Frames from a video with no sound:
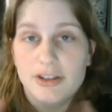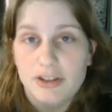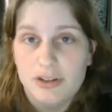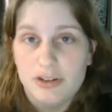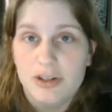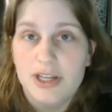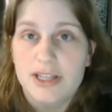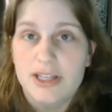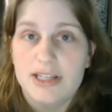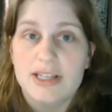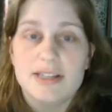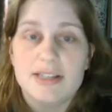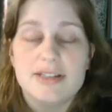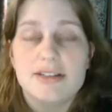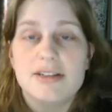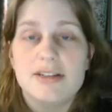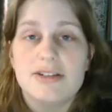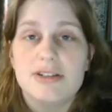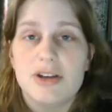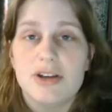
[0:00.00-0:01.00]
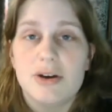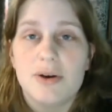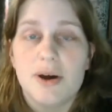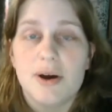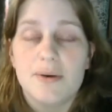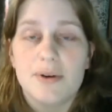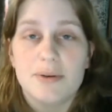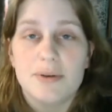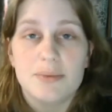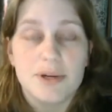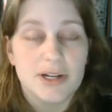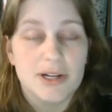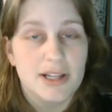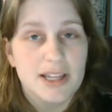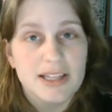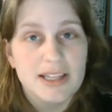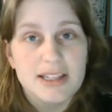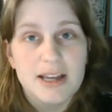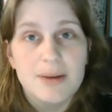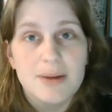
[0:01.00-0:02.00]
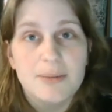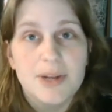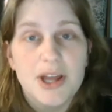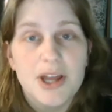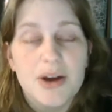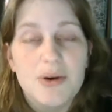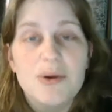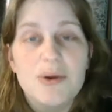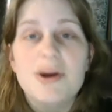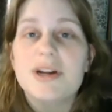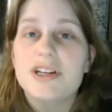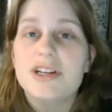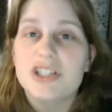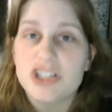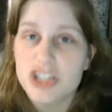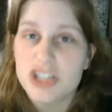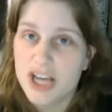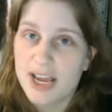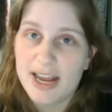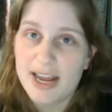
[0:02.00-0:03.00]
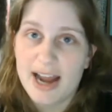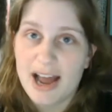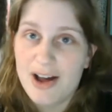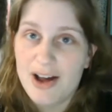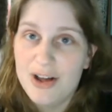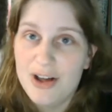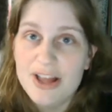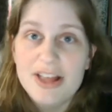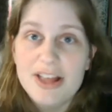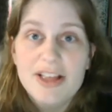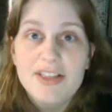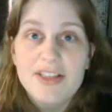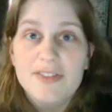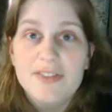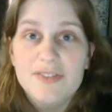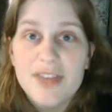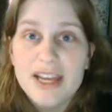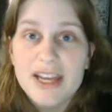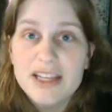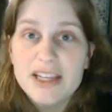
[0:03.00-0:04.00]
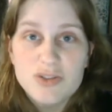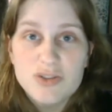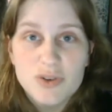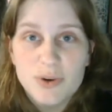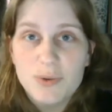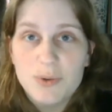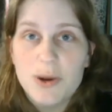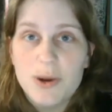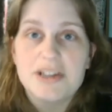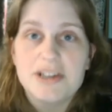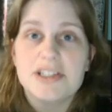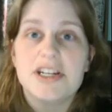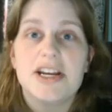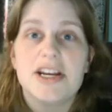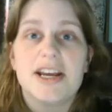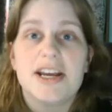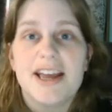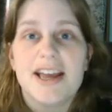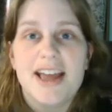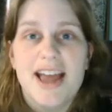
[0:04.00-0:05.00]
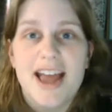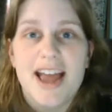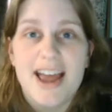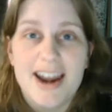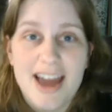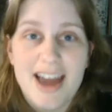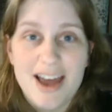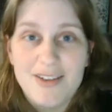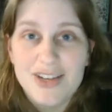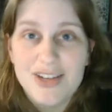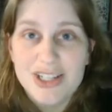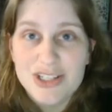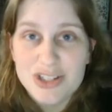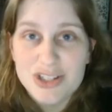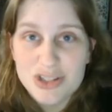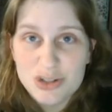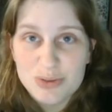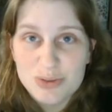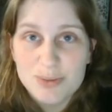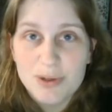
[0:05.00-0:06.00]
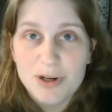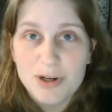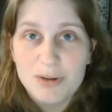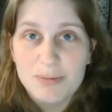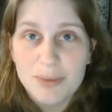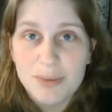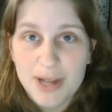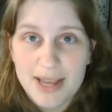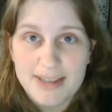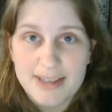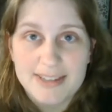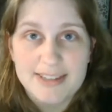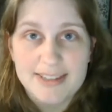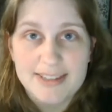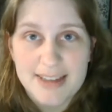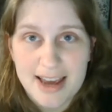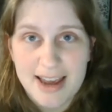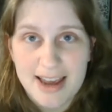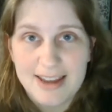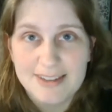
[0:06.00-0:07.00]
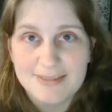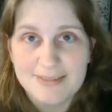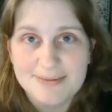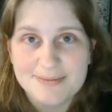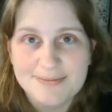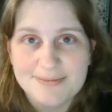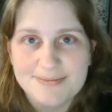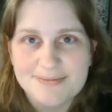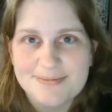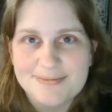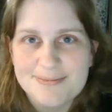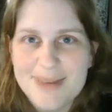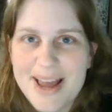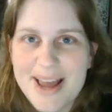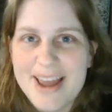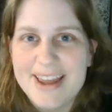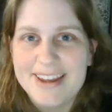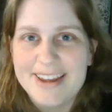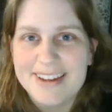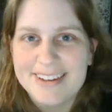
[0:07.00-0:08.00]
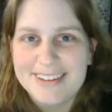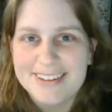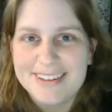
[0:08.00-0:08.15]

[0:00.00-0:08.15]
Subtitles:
you need this. So I'm going to put a link down below. Check it out. Thanks for watching, and have a super blessed day. Bye.